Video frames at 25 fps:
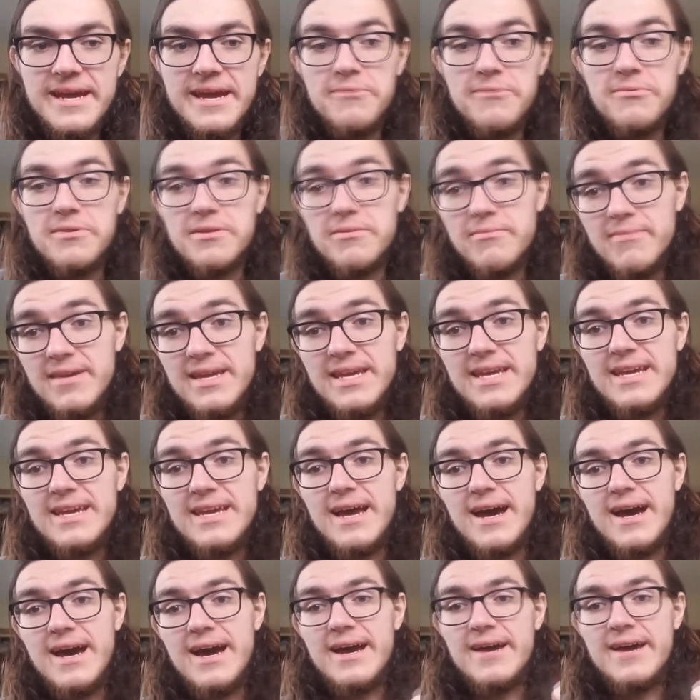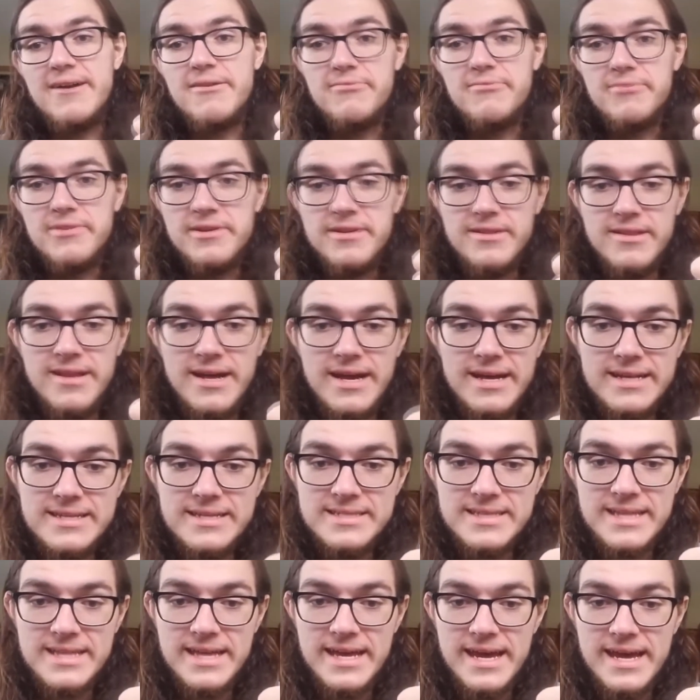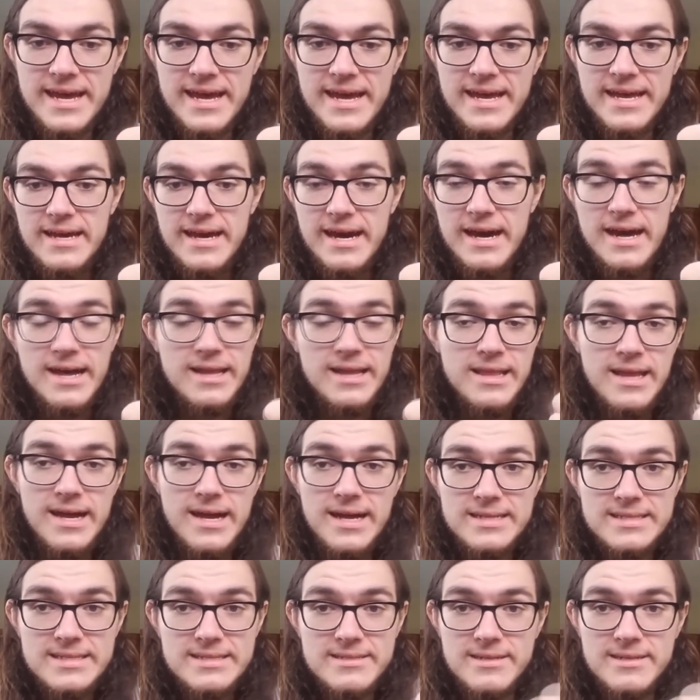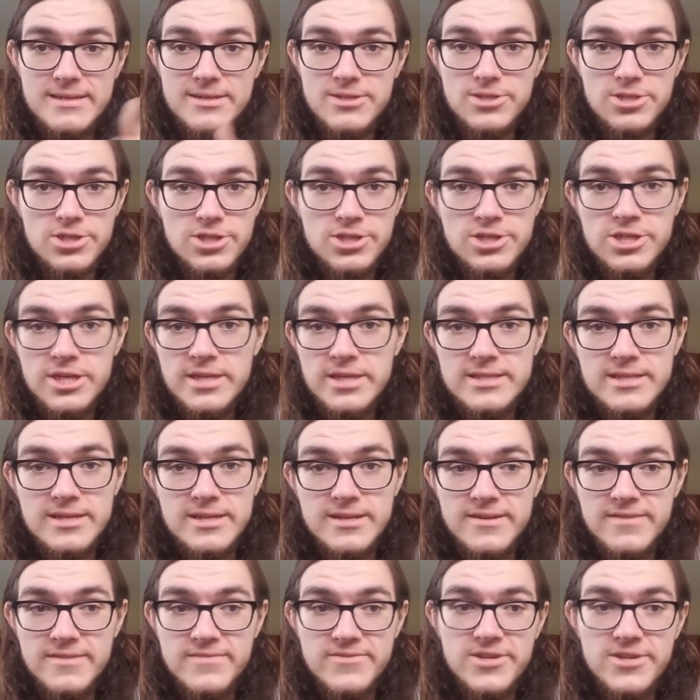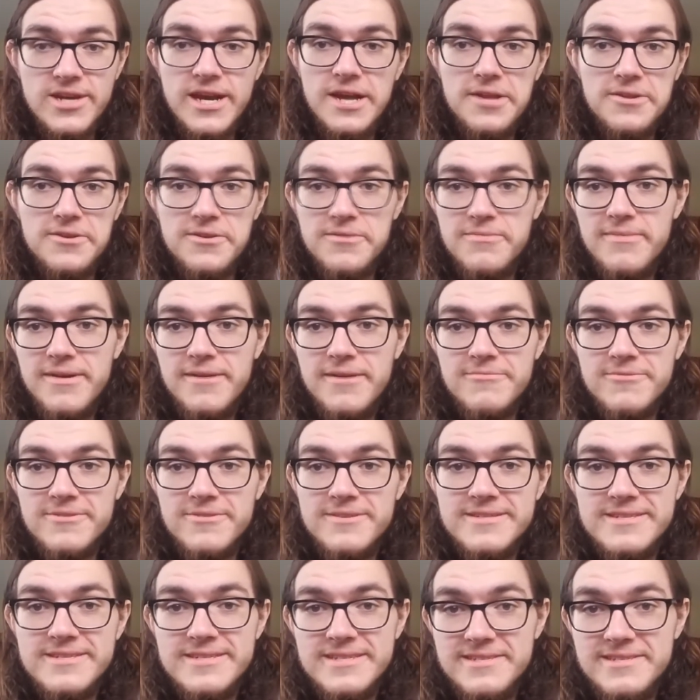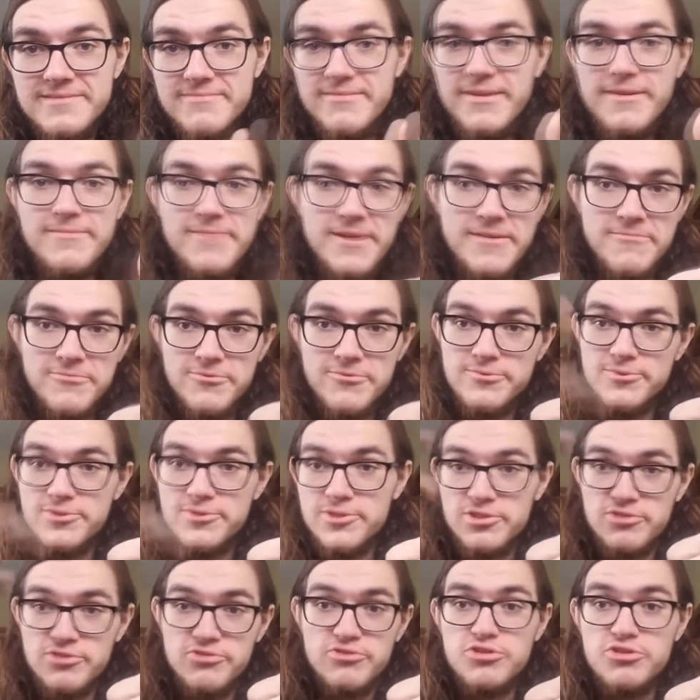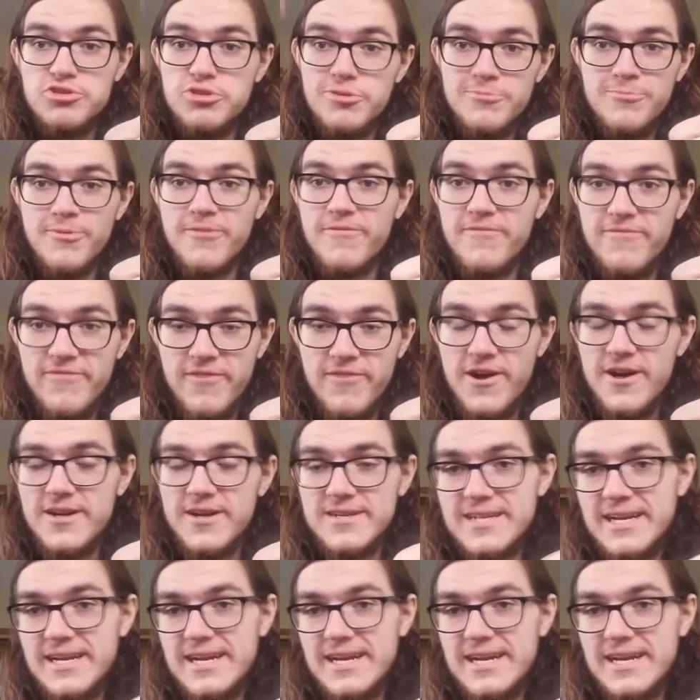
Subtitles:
And with me, I realized that I lost a shit ton of childhood memories, and my memory was just super fucked.